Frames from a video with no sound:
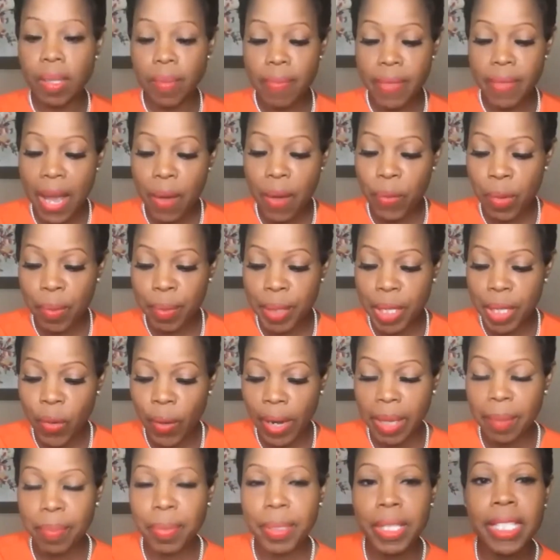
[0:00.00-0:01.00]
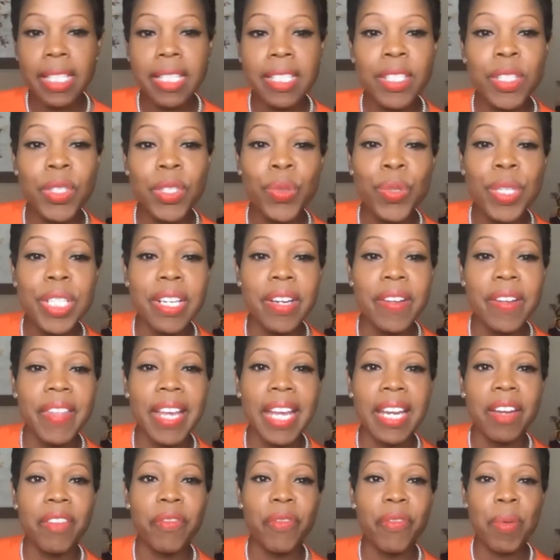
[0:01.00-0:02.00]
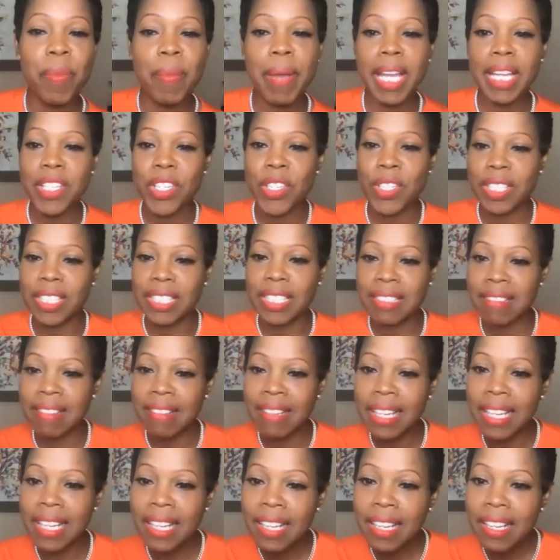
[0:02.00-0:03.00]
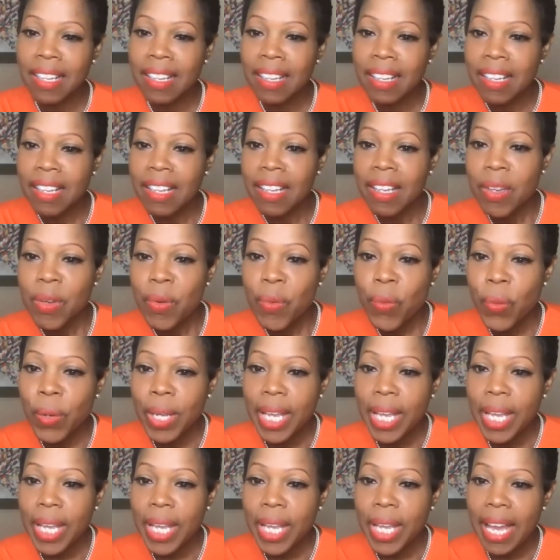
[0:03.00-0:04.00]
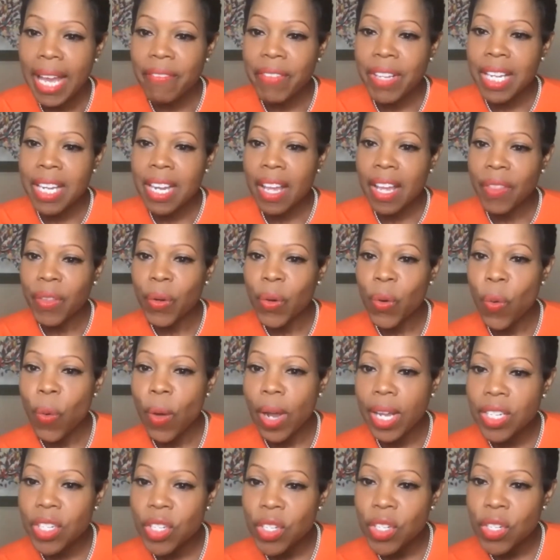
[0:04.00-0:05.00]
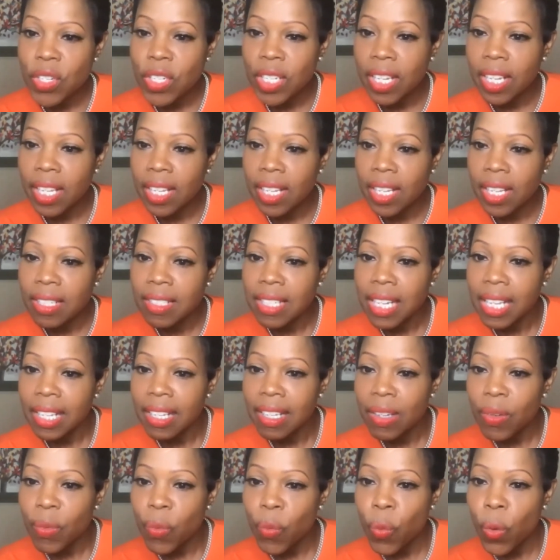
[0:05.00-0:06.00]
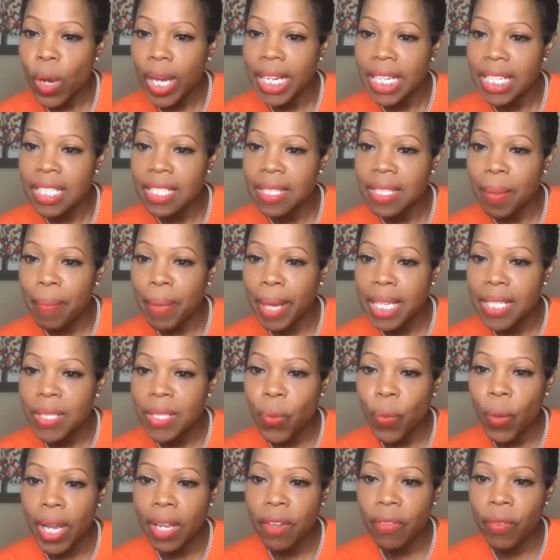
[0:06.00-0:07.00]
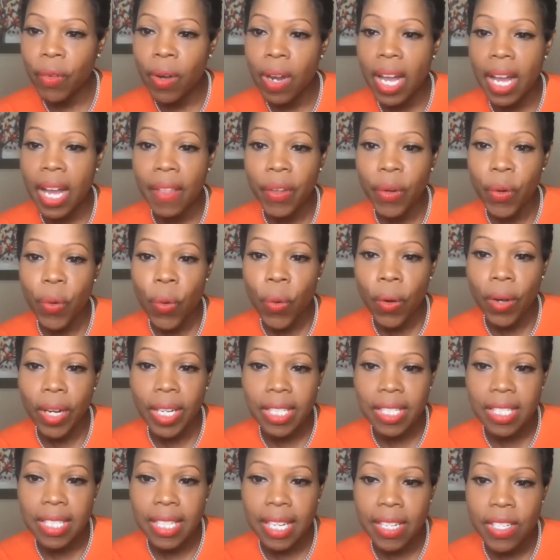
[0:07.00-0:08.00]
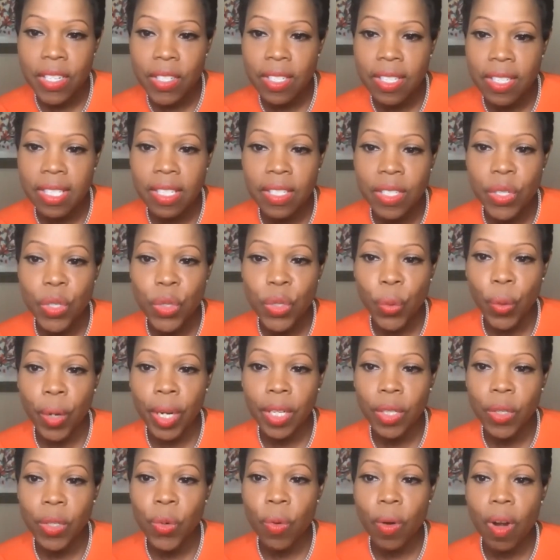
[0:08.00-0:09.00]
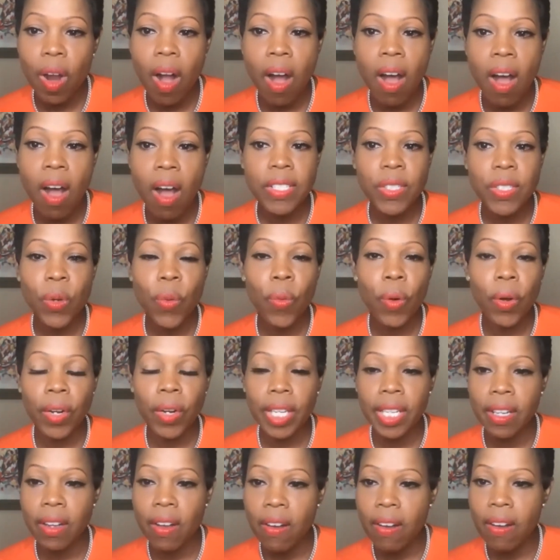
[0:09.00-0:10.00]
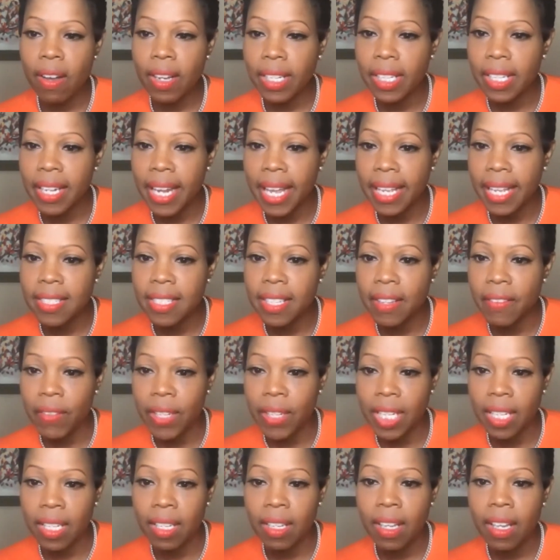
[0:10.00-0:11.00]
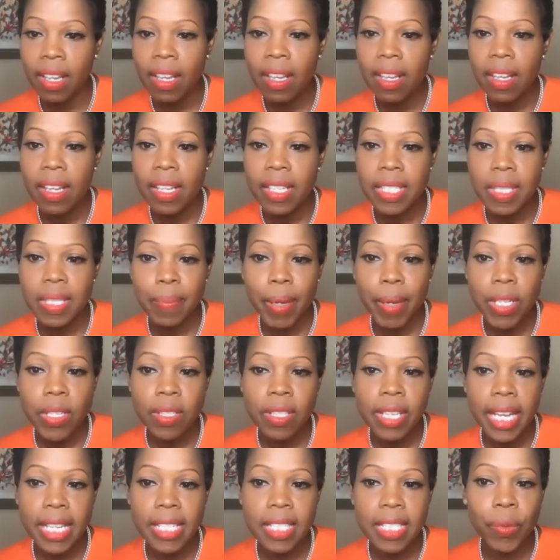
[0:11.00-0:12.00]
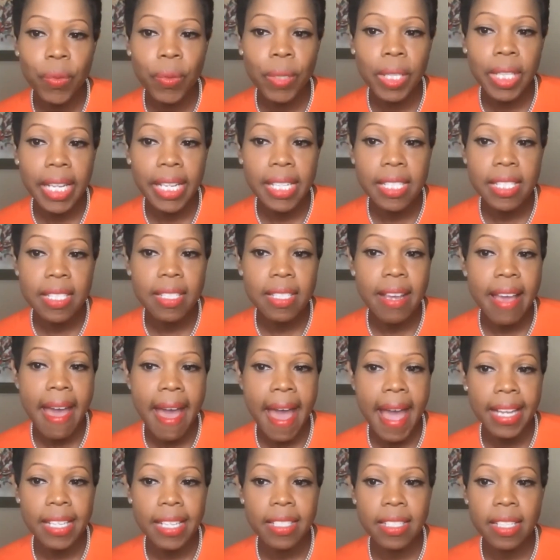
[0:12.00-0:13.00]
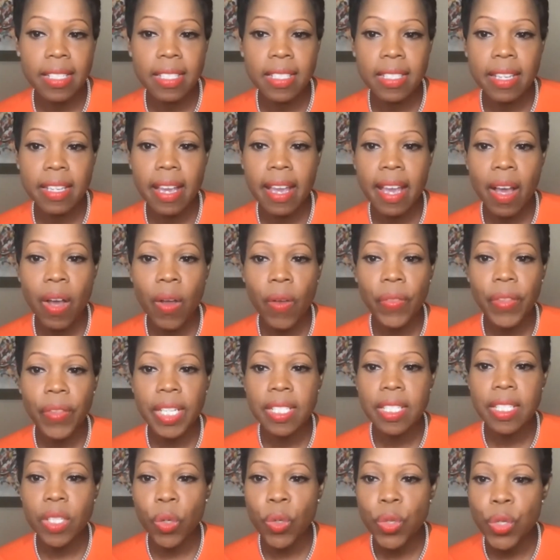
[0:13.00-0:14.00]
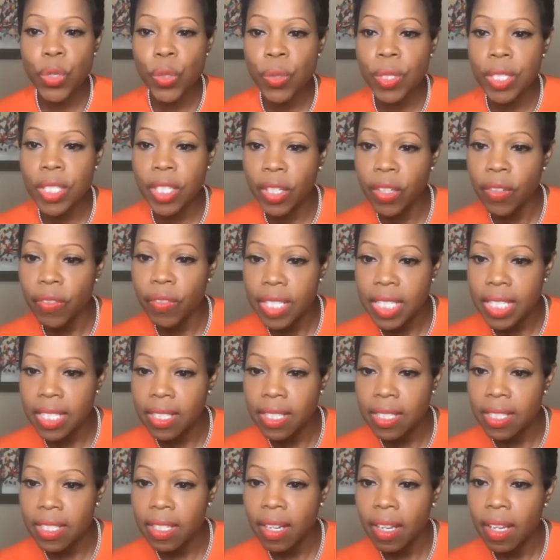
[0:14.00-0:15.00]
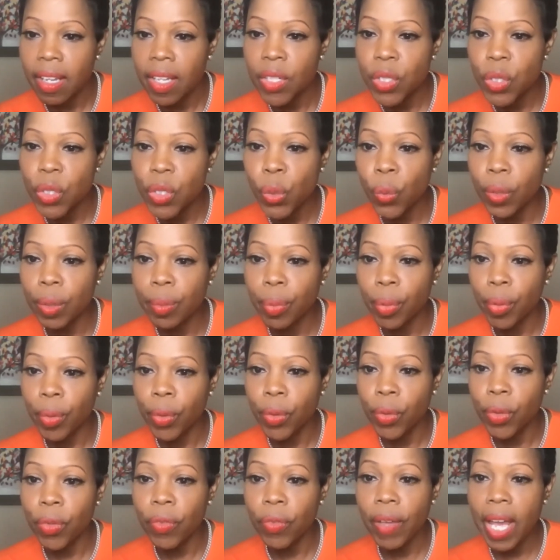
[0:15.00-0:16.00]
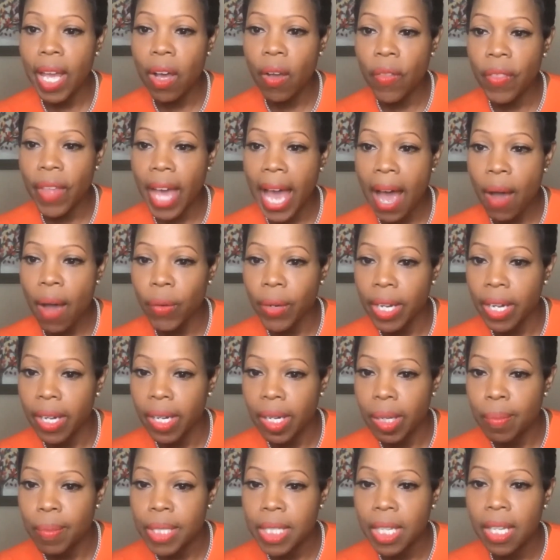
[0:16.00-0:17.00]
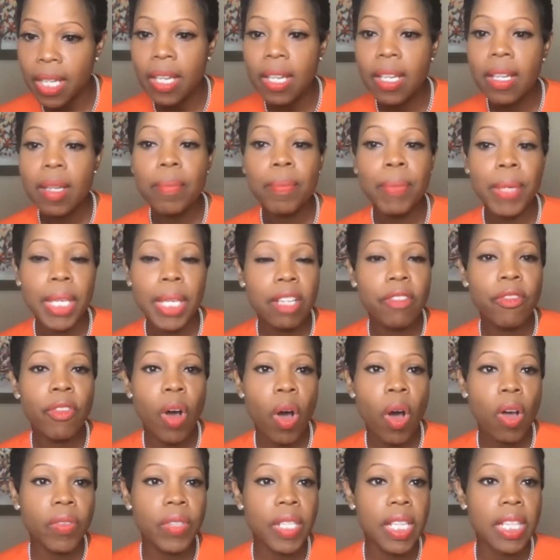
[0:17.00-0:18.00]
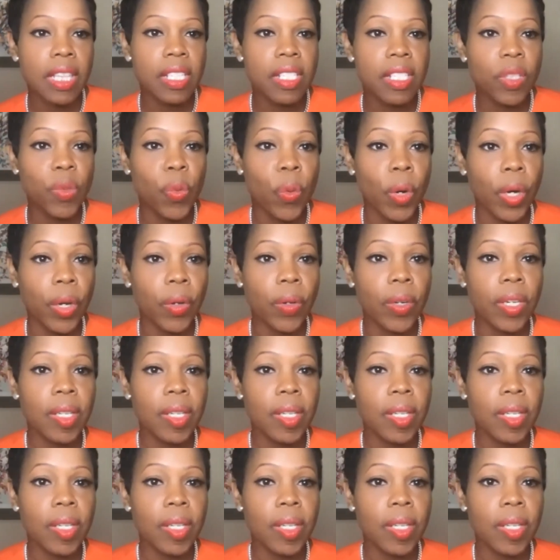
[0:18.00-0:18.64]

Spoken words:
That would be great. Please do share that information. We have another question. What is the best way for other organizations in Detroit who are also working on connectivity, especially as it relates to access to health and social services, to improve health outcomes, be involved in this work?